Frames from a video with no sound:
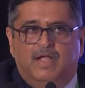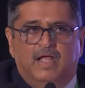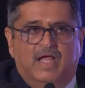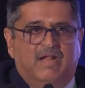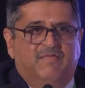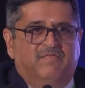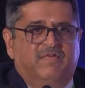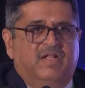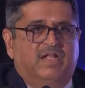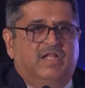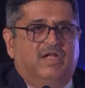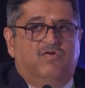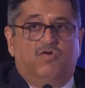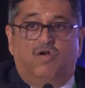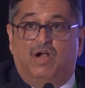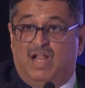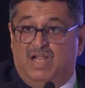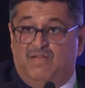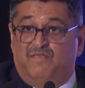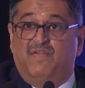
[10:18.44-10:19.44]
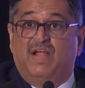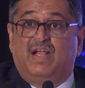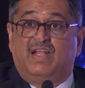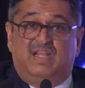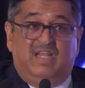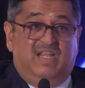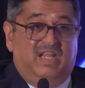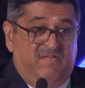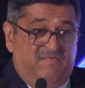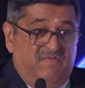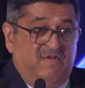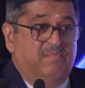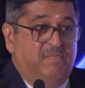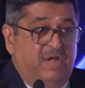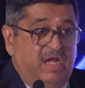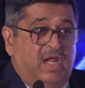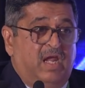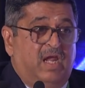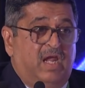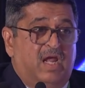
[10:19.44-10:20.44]
And we recalled. In fact, even
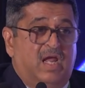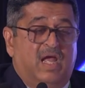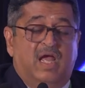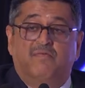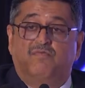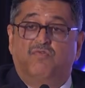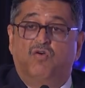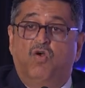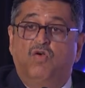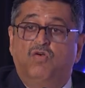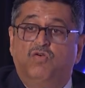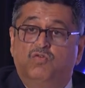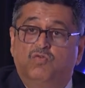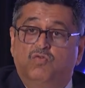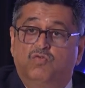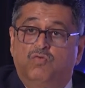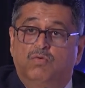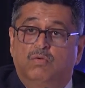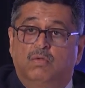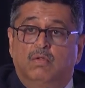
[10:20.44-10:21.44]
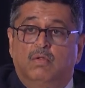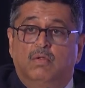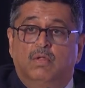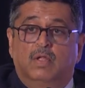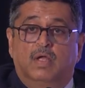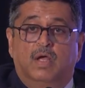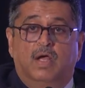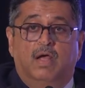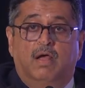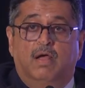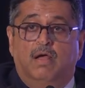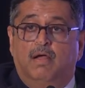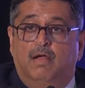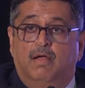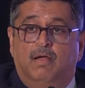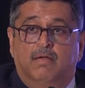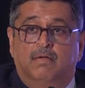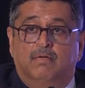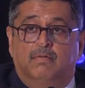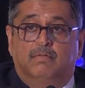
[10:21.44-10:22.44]
me have gone to
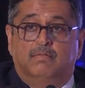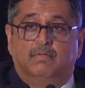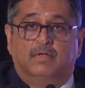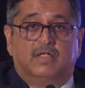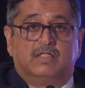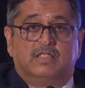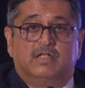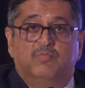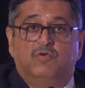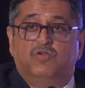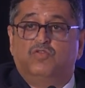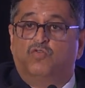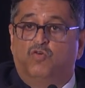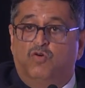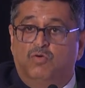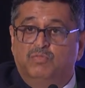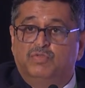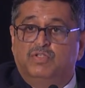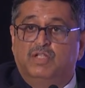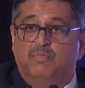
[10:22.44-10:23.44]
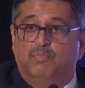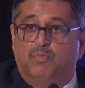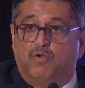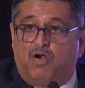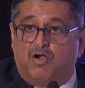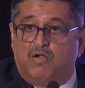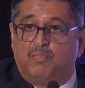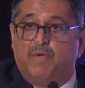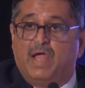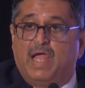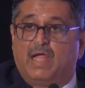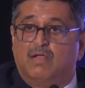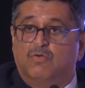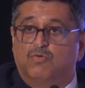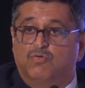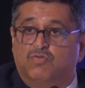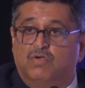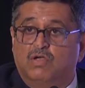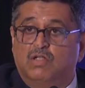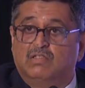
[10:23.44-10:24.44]
customers' homes and brought back
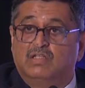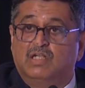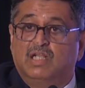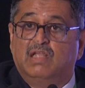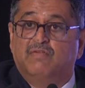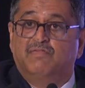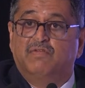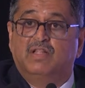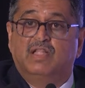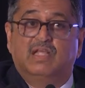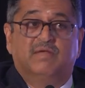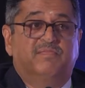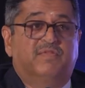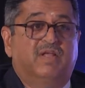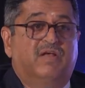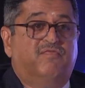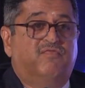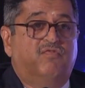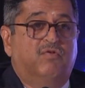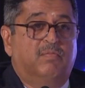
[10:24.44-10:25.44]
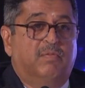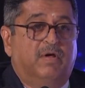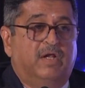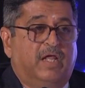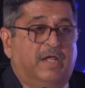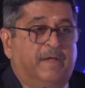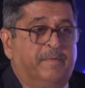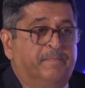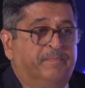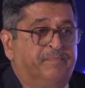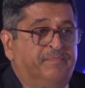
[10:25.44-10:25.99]
cookers and given them their full money.